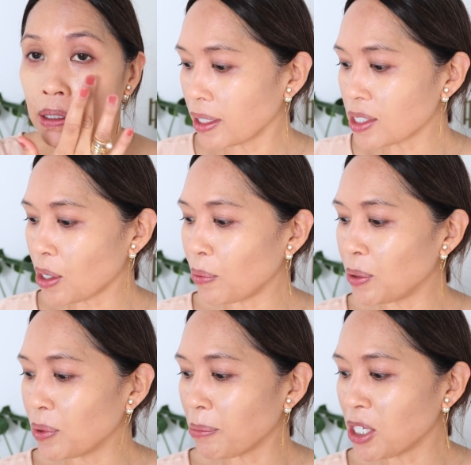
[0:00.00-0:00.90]
Let's go
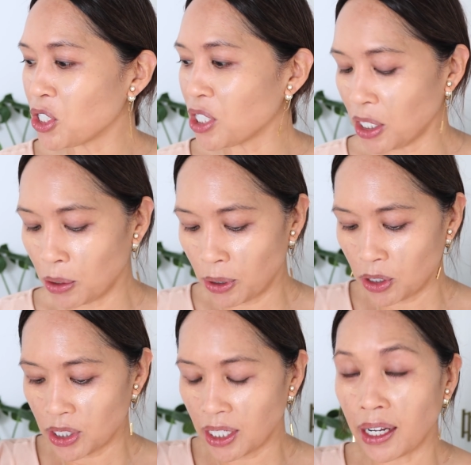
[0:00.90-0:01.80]
in with my Shiseido
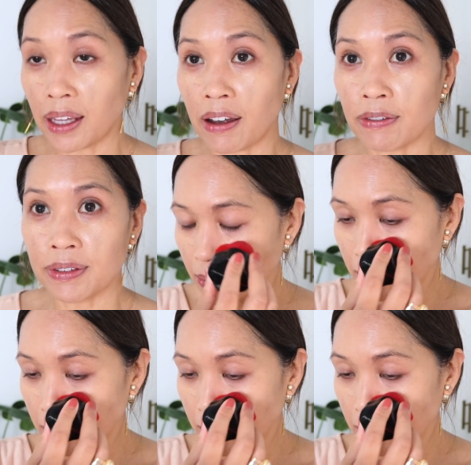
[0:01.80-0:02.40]
brush that I love.